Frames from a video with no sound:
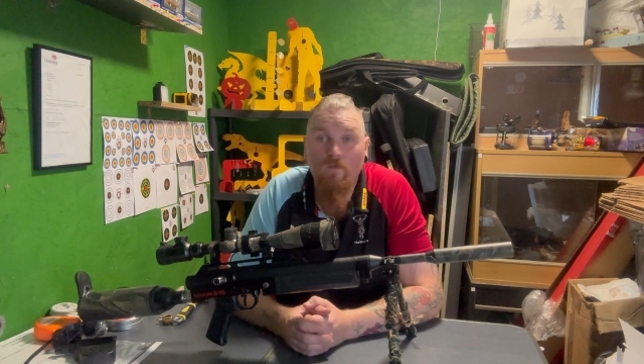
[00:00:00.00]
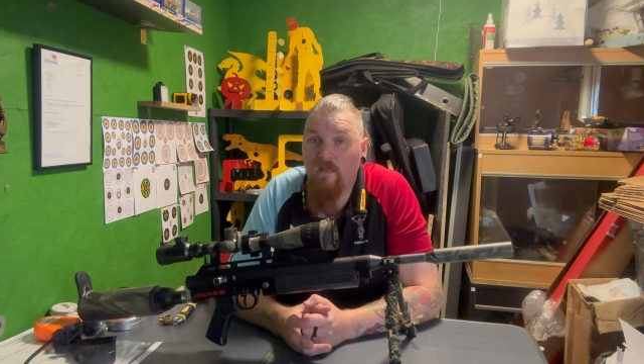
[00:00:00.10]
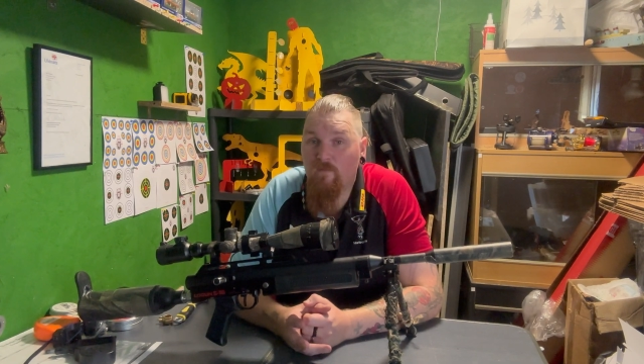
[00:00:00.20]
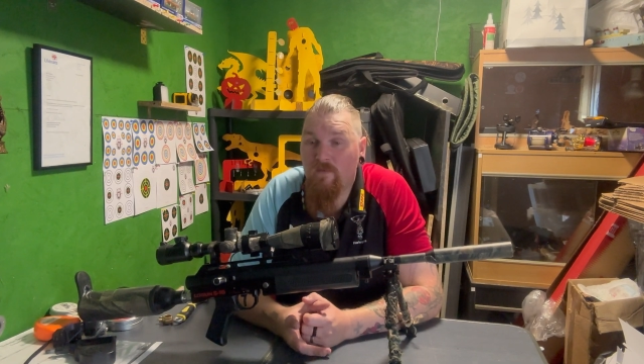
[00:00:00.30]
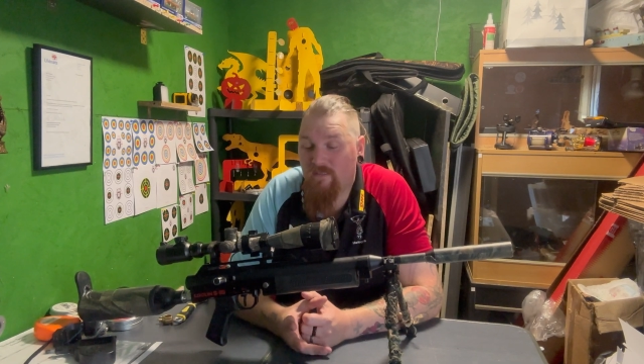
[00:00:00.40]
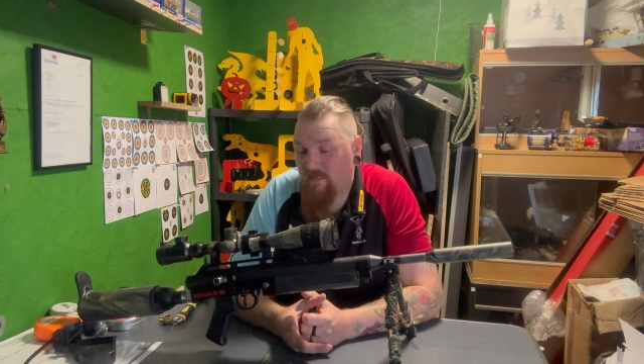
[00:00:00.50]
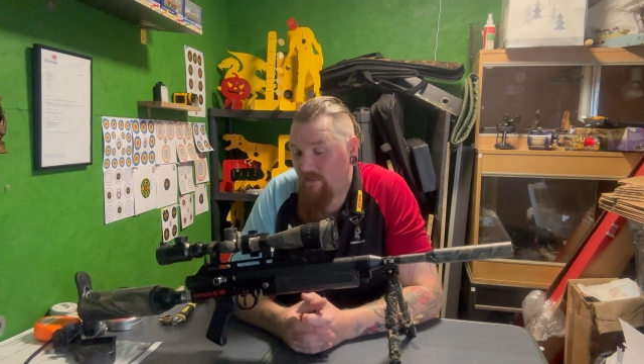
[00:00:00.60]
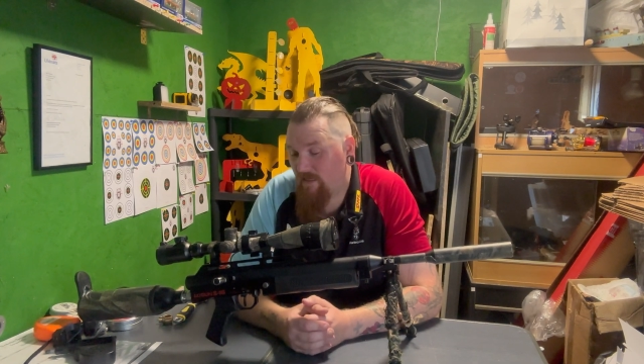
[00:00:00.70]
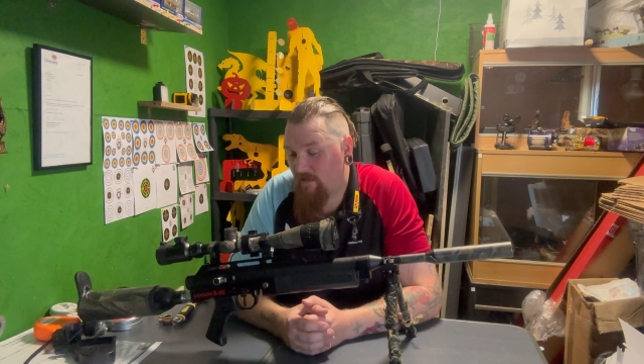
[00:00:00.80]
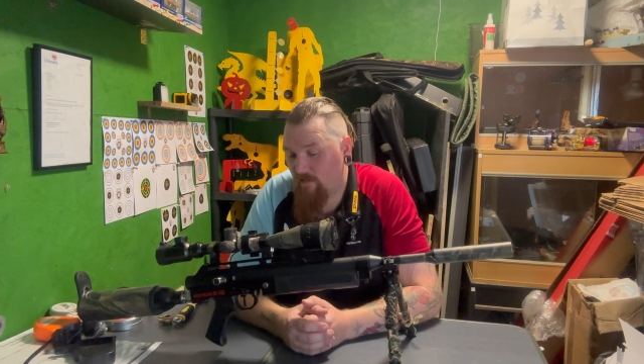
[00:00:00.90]
They have to be second
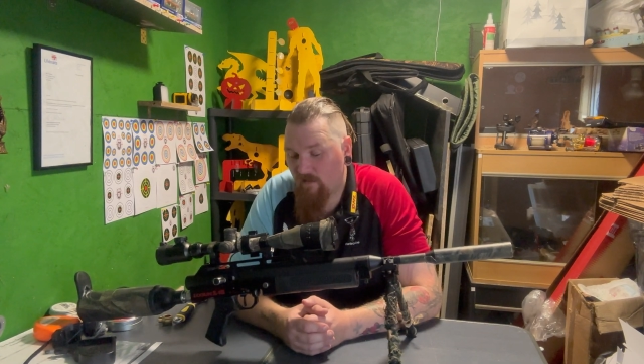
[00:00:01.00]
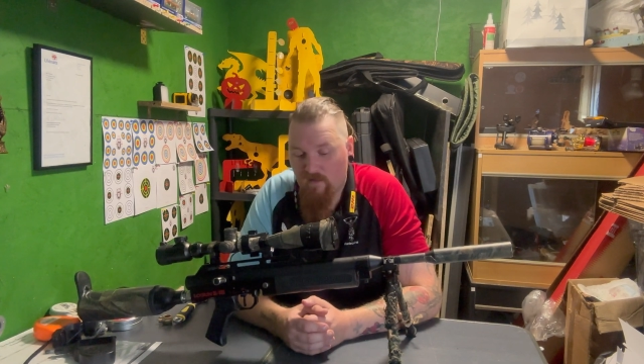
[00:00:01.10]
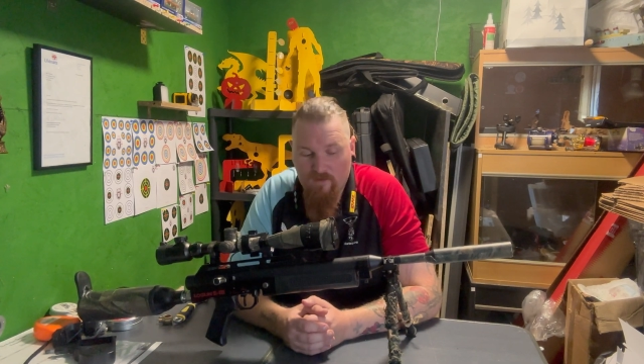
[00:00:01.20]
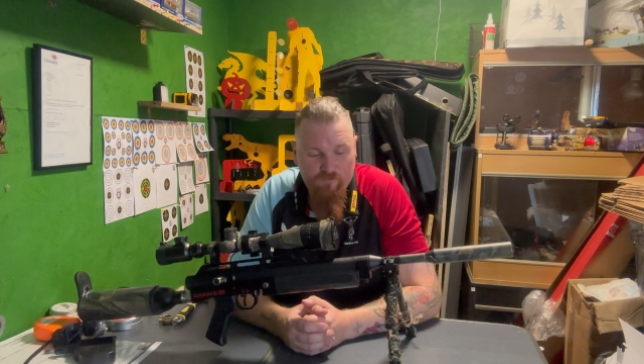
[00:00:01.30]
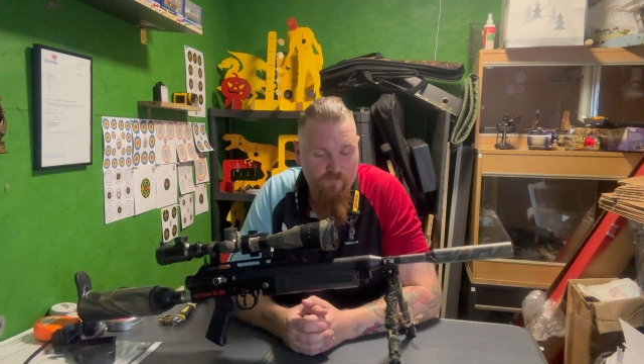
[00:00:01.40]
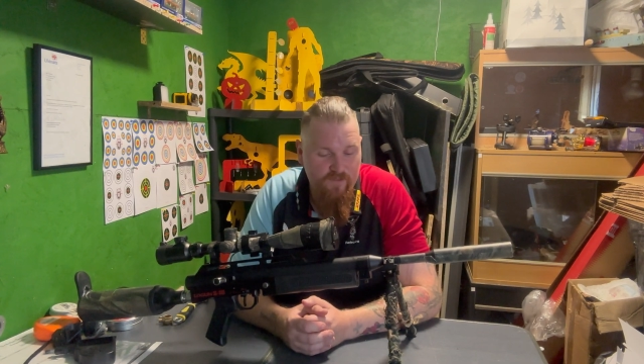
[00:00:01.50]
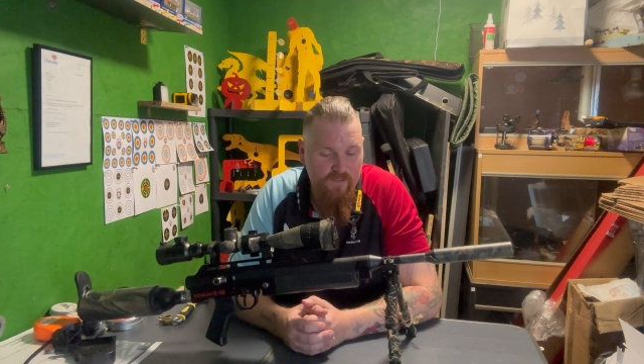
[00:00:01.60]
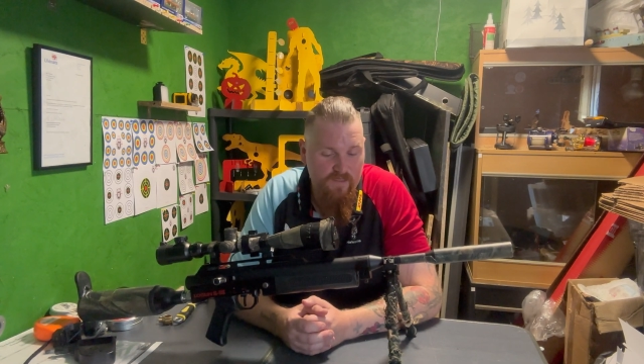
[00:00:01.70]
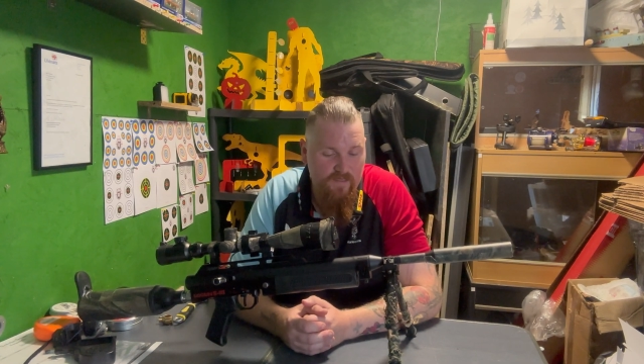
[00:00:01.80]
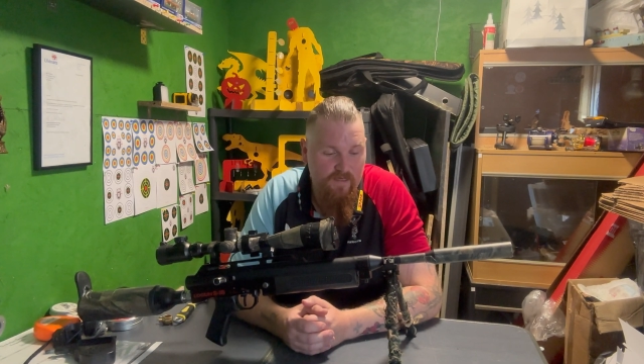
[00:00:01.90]
hand, and it's
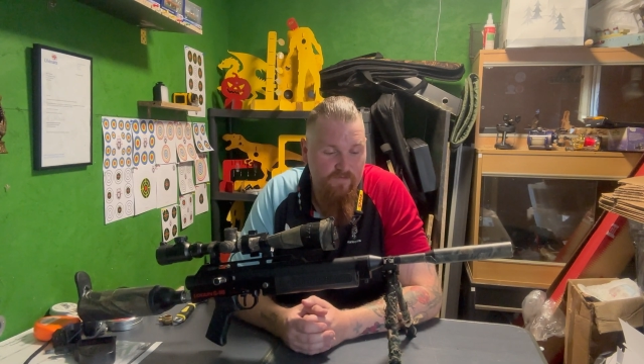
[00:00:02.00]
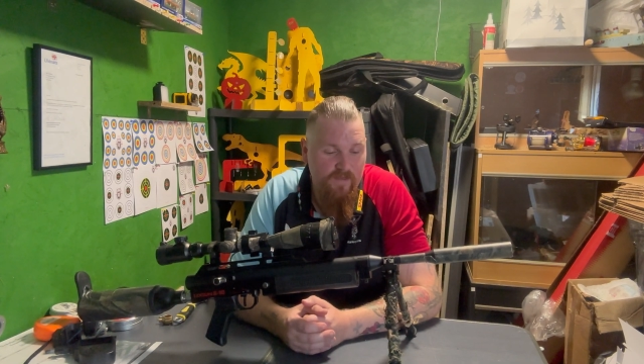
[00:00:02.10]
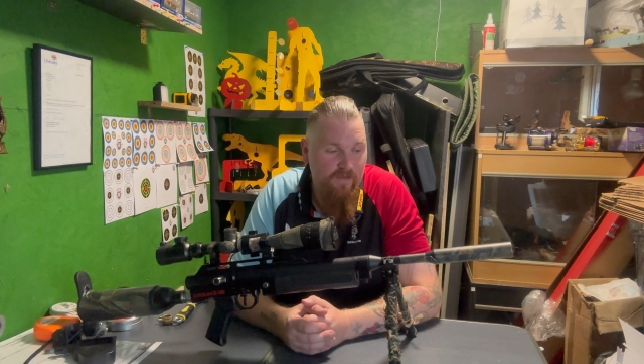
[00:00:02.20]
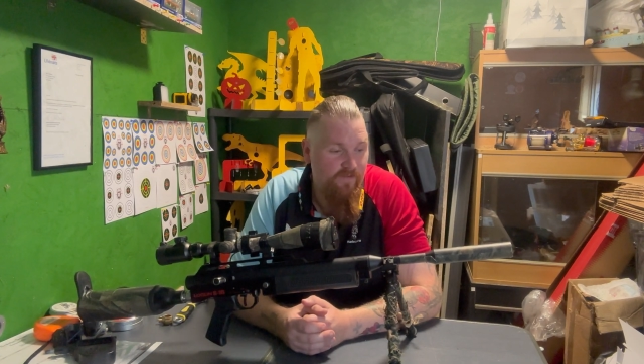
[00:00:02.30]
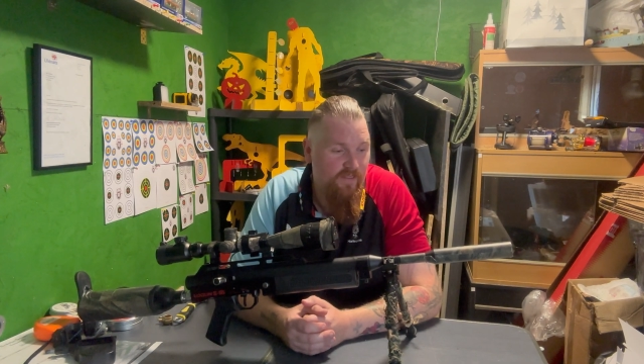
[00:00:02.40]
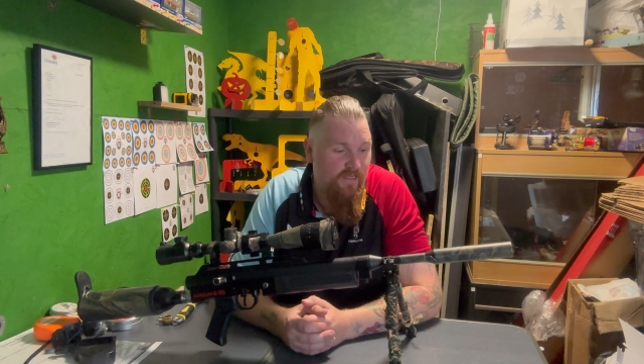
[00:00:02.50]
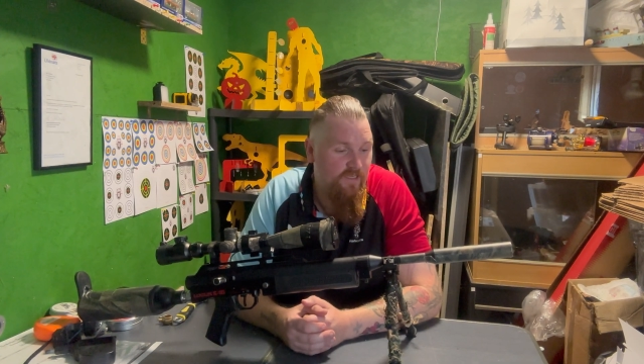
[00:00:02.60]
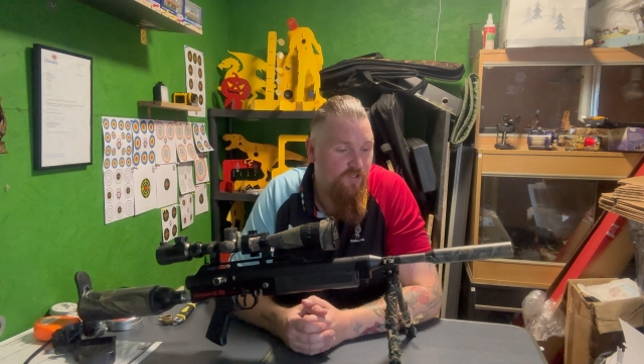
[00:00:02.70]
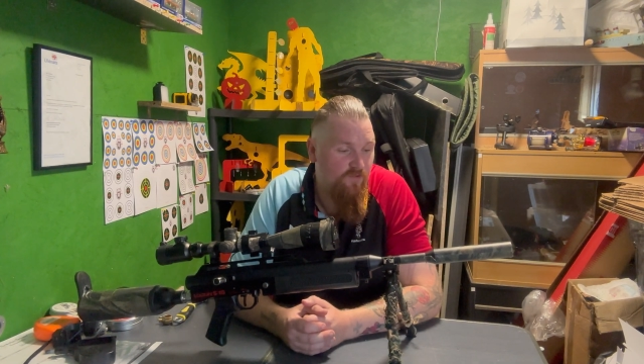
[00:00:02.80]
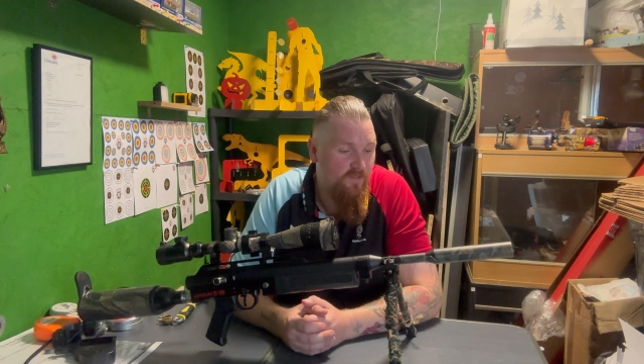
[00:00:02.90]
risking it if they have any
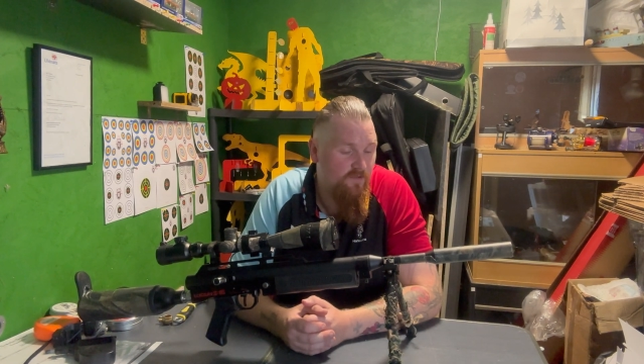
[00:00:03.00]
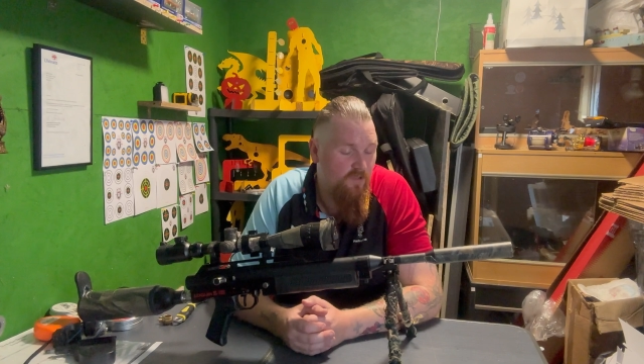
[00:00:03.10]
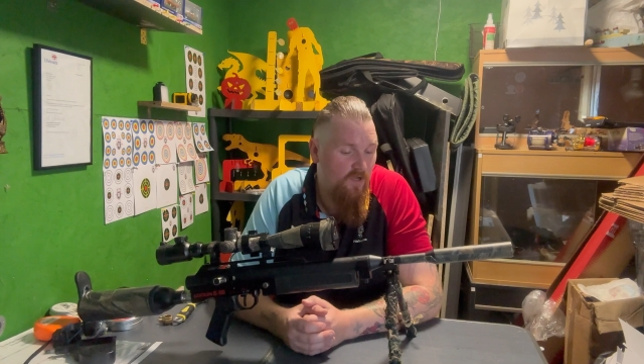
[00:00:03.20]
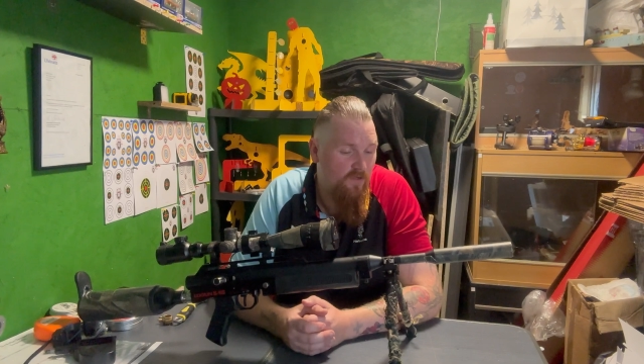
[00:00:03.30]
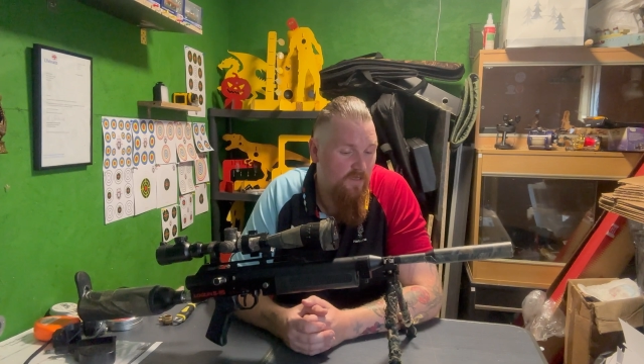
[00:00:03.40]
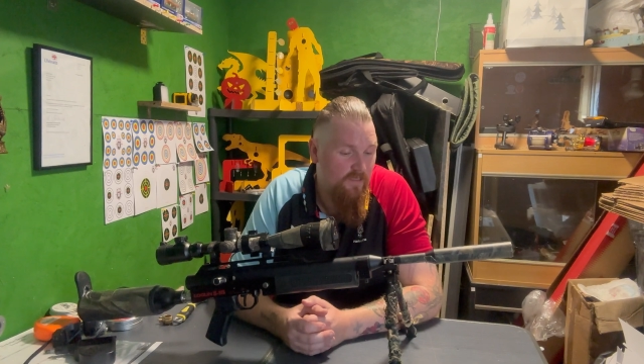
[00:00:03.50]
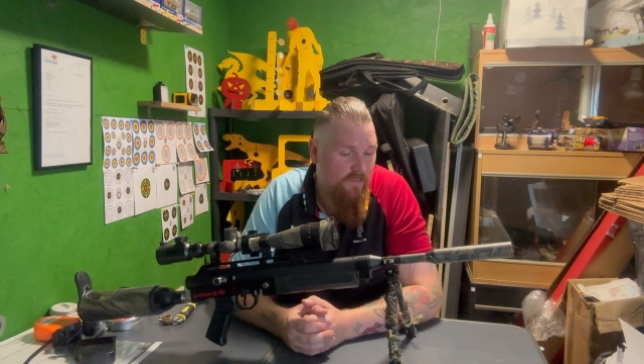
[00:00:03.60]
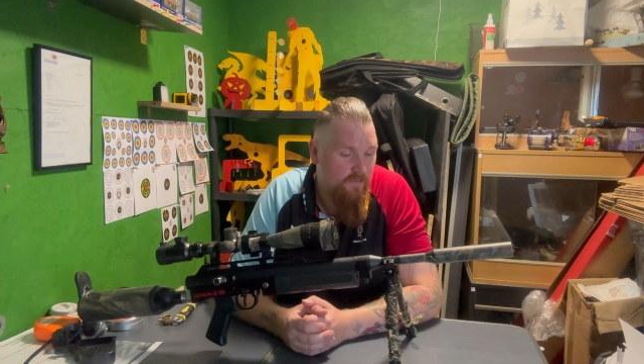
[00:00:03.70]
issues internally.